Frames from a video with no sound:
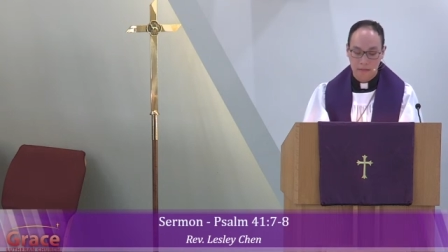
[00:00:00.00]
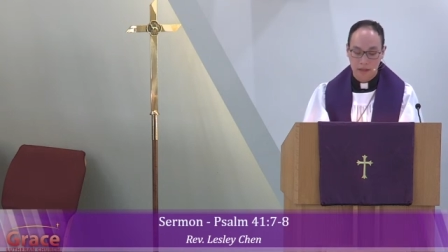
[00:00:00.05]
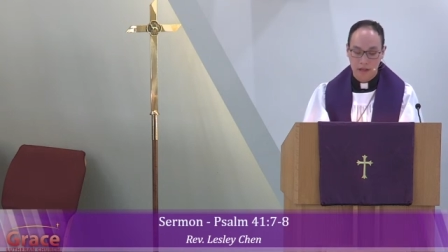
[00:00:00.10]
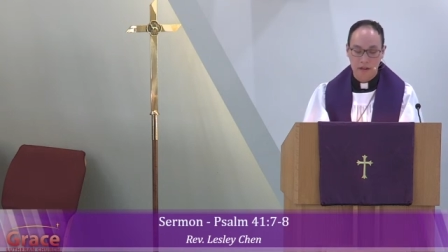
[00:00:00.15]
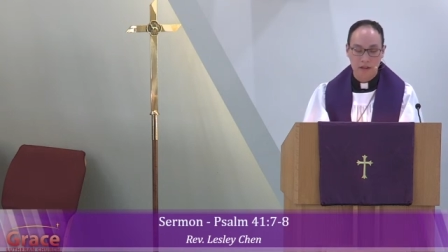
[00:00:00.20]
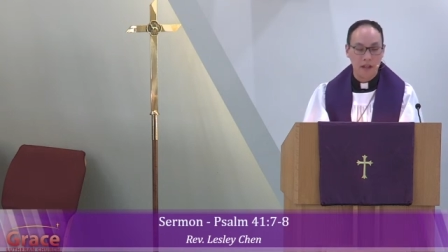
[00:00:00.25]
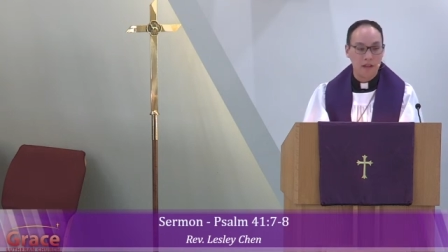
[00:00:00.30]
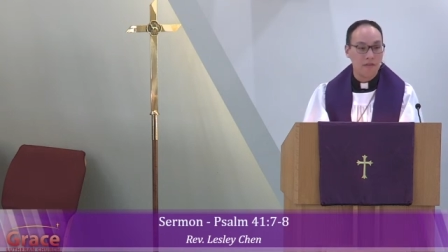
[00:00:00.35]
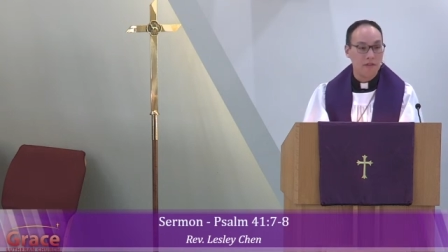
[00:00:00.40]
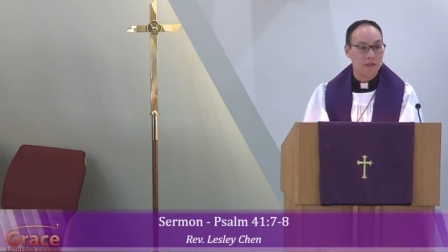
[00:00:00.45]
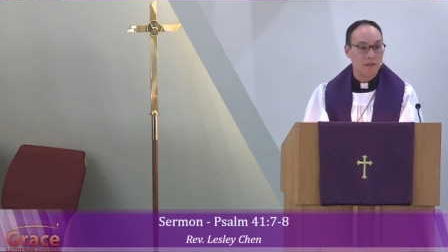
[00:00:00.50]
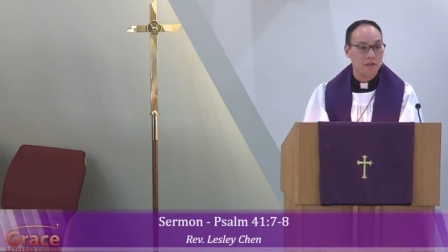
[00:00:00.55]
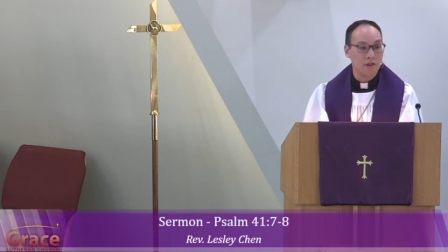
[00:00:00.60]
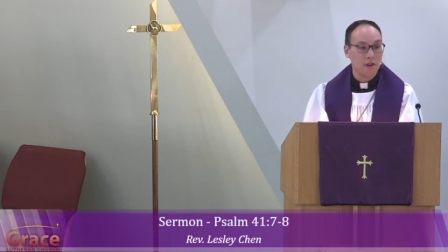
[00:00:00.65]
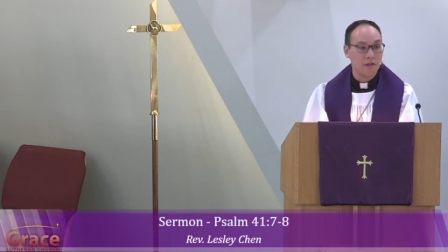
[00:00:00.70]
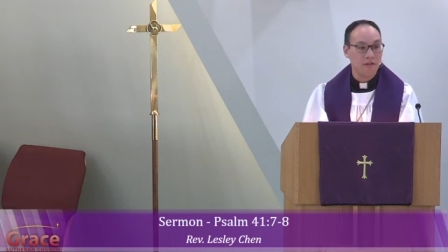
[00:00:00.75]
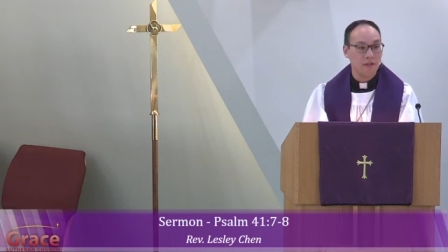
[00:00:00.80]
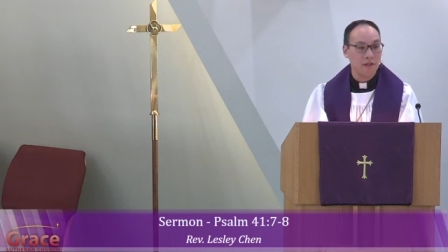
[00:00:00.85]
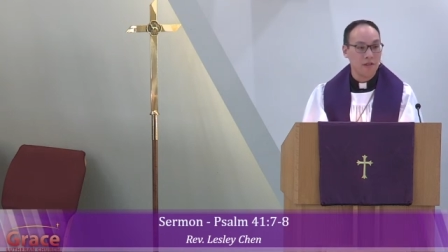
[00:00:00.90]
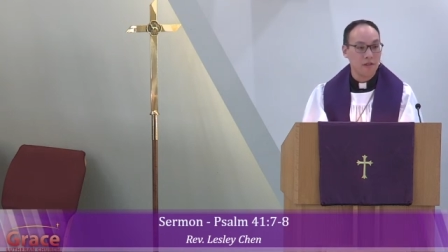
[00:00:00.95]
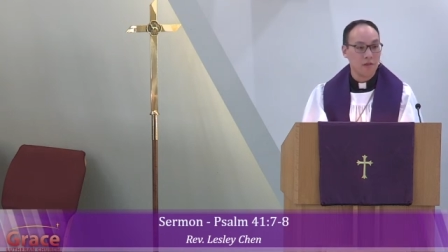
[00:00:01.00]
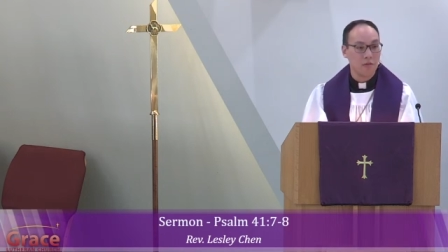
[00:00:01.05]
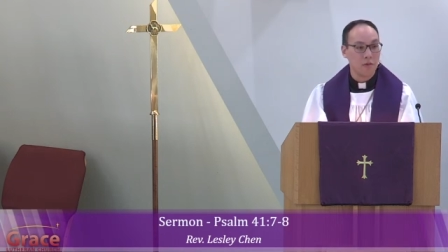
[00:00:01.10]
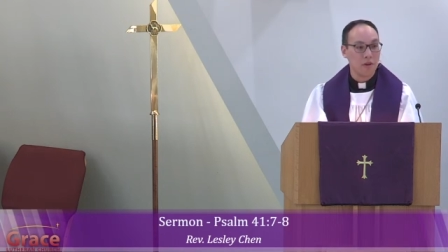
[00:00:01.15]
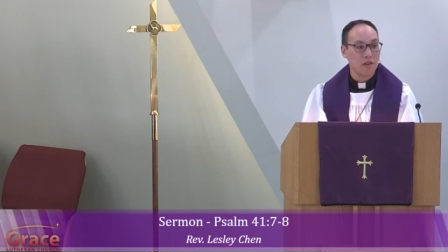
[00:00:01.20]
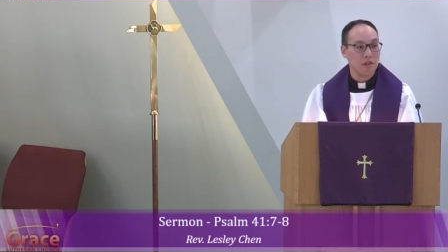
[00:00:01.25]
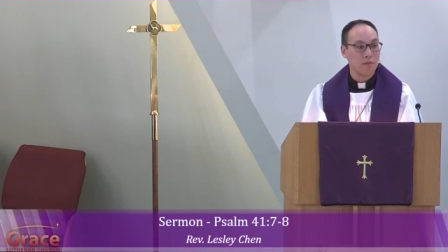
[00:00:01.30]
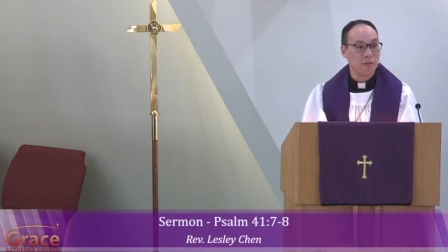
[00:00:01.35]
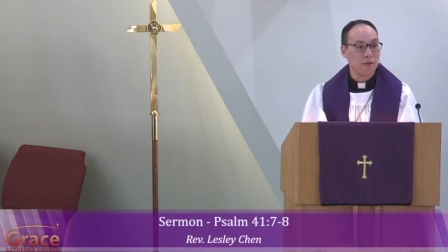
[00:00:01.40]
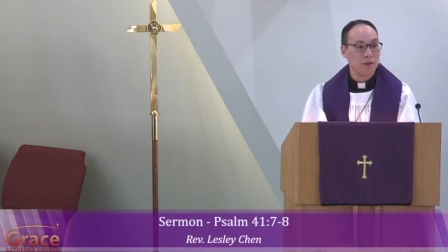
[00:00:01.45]
King David's servants
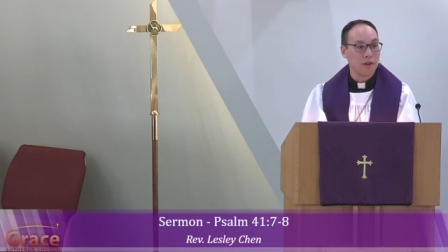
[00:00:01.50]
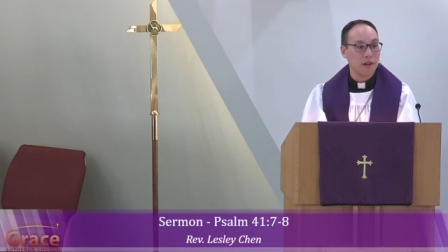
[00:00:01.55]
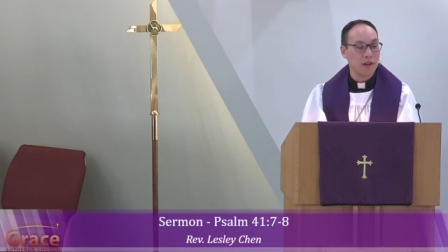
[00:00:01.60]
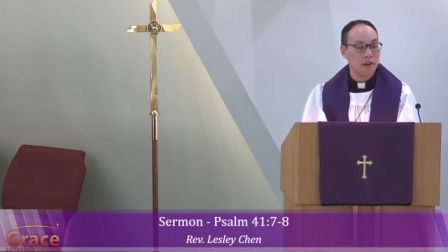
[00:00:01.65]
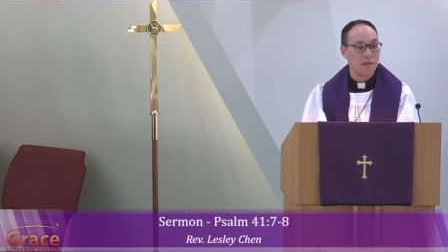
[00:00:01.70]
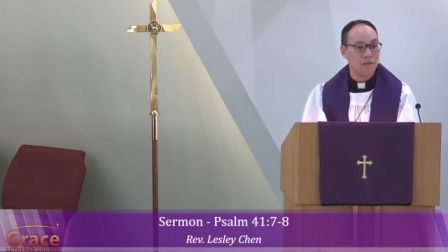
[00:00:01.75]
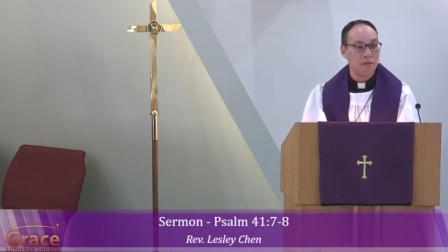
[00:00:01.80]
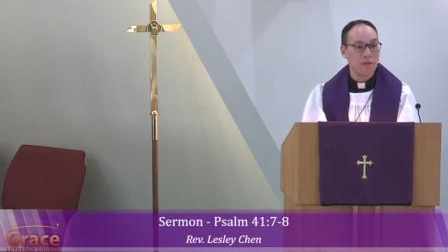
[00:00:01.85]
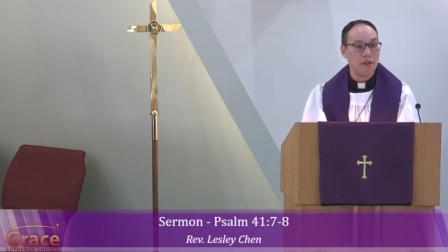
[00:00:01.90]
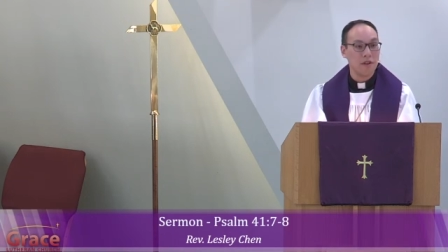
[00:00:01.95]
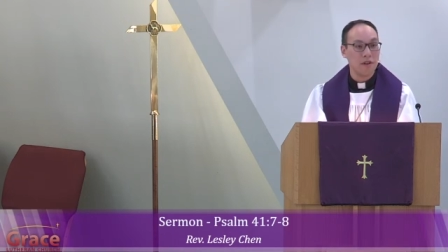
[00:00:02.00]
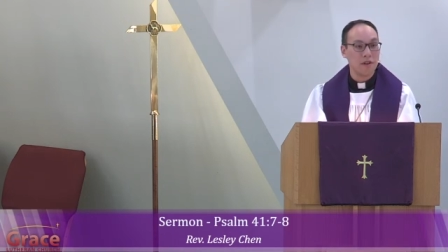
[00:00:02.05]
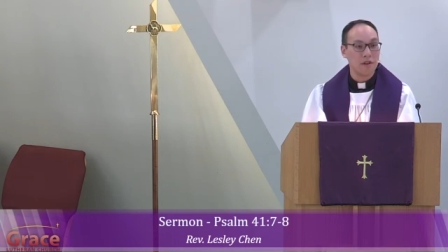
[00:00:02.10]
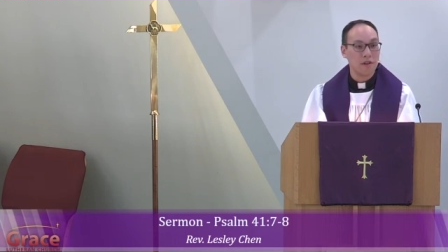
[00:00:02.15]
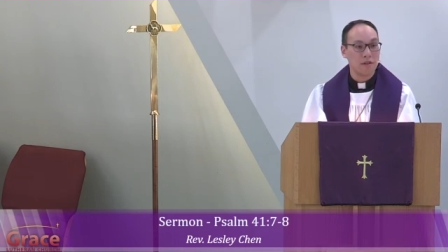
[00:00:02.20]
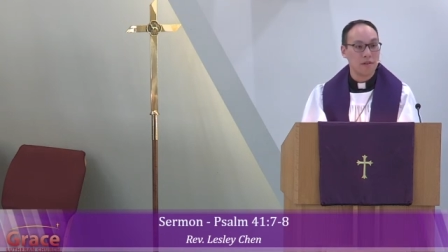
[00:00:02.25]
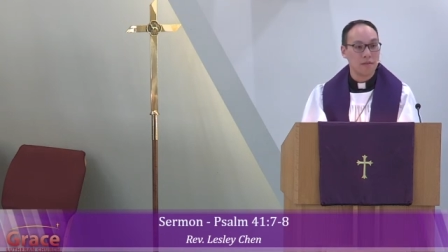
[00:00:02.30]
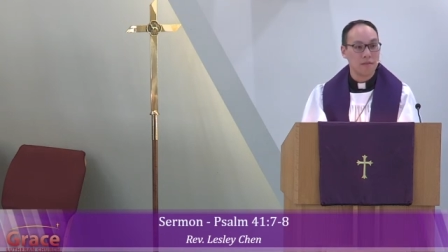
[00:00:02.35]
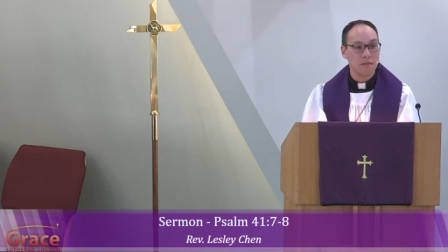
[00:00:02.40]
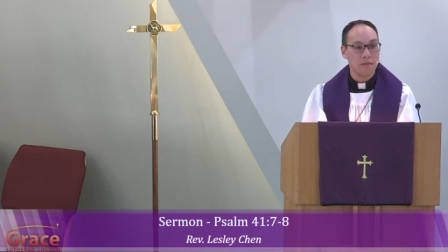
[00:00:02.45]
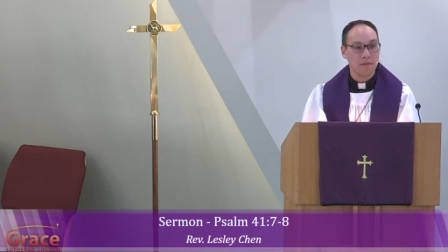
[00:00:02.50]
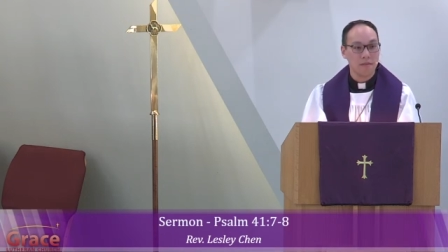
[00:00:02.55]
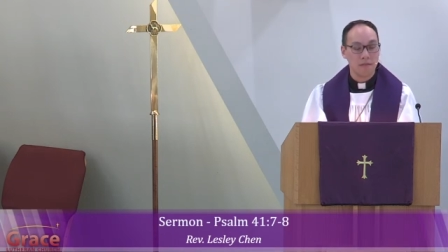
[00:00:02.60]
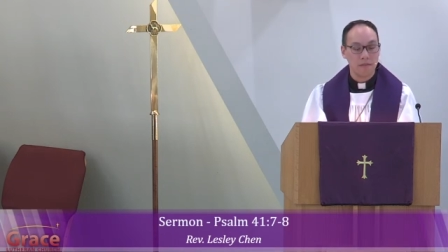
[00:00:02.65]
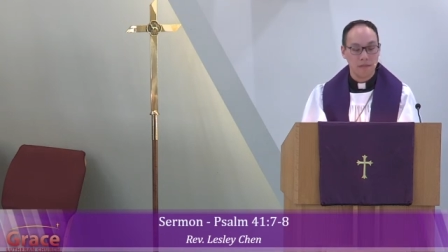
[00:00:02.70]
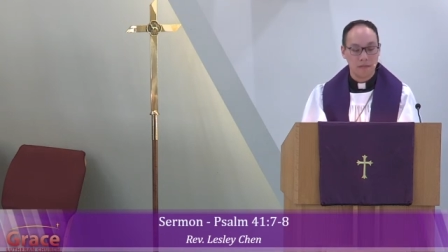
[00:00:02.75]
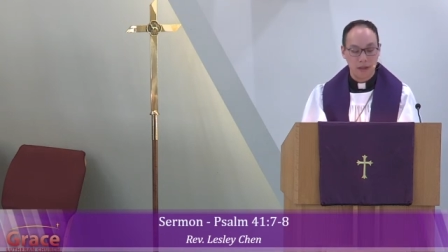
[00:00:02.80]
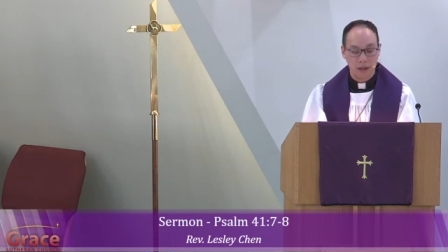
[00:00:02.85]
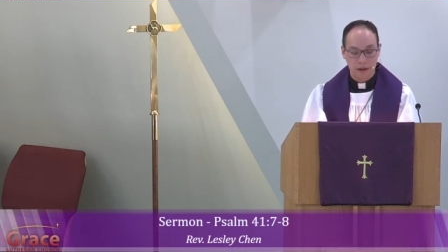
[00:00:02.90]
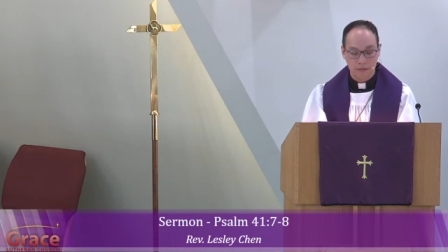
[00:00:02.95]
whispered out of fear
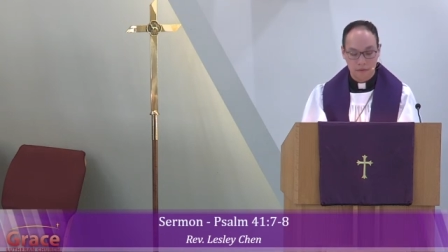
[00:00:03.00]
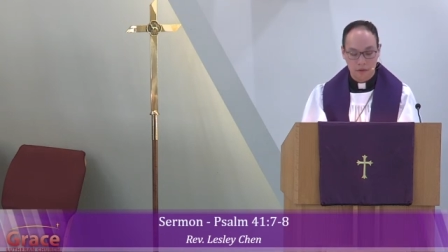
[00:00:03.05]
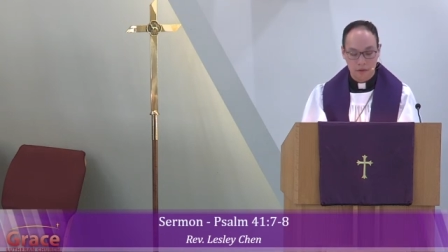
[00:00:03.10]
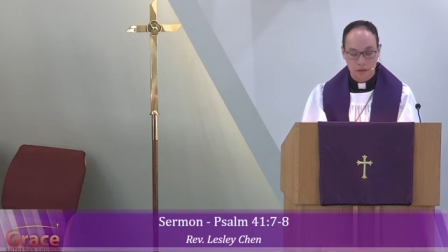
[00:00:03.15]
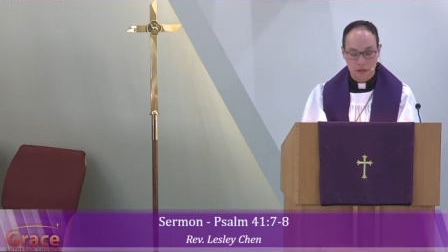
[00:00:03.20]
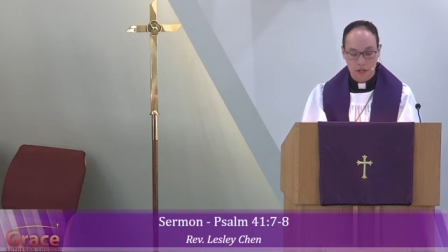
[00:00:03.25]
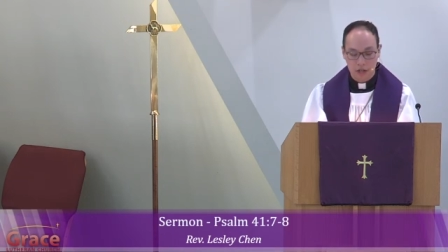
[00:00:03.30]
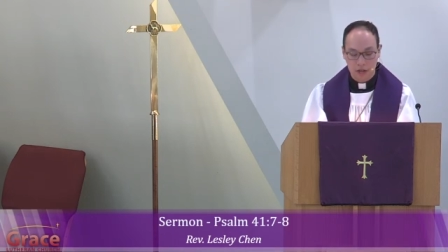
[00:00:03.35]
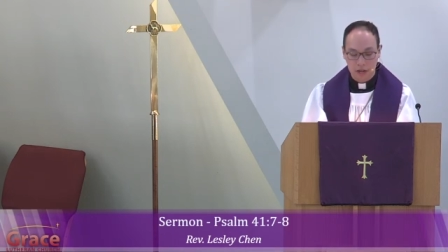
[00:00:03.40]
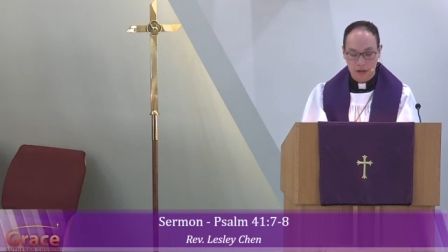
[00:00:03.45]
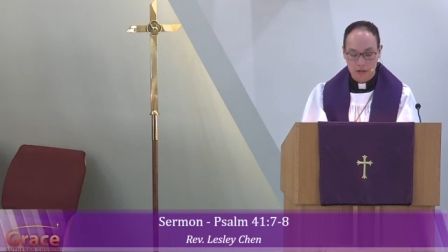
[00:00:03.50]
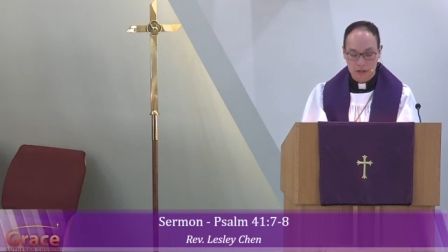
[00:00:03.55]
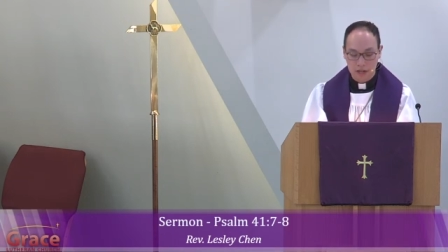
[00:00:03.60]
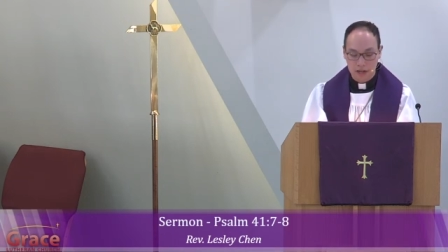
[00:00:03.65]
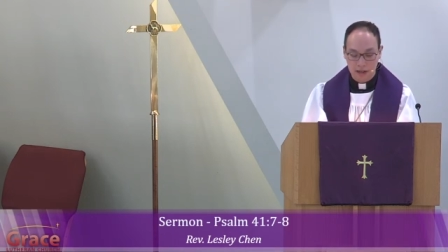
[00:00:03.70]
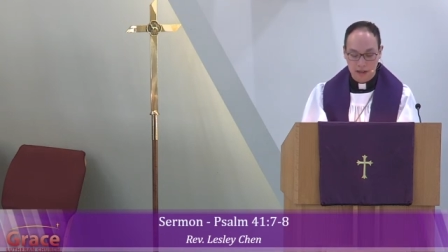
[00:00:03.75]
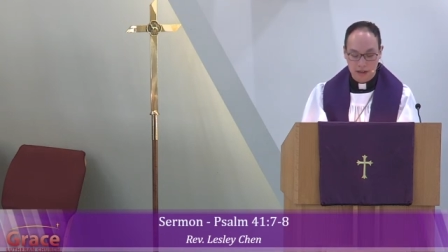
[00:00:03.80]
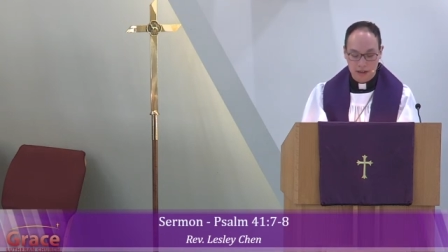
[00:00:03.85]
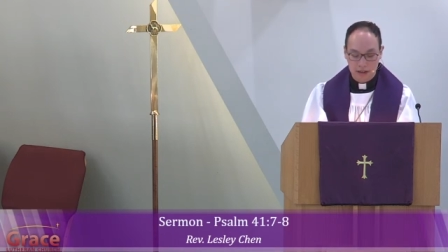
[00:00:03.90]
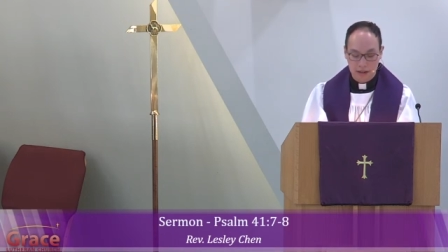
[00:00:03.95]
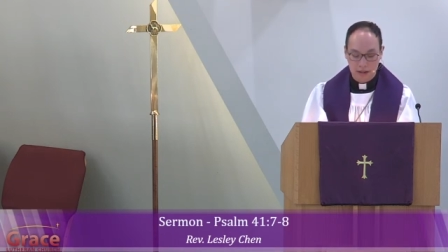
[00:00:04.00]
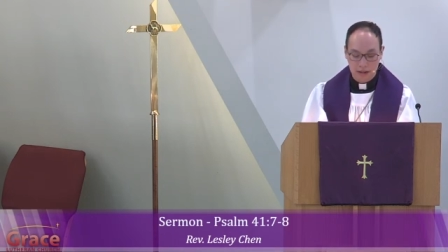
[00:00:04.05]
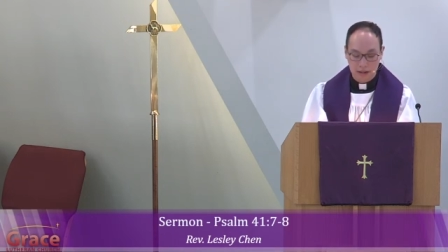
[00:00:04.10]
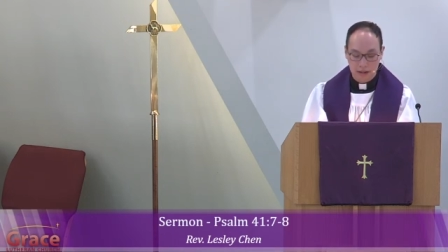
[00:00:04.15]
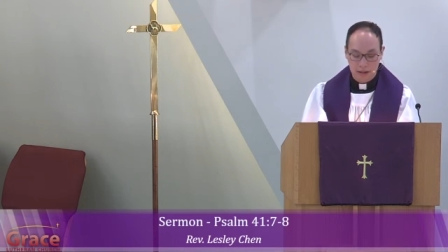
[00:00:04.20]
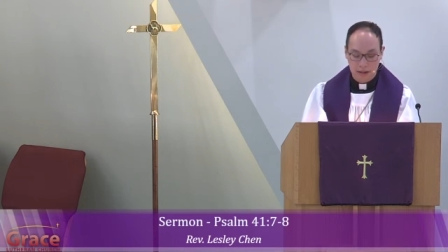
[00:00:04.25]
after the child died.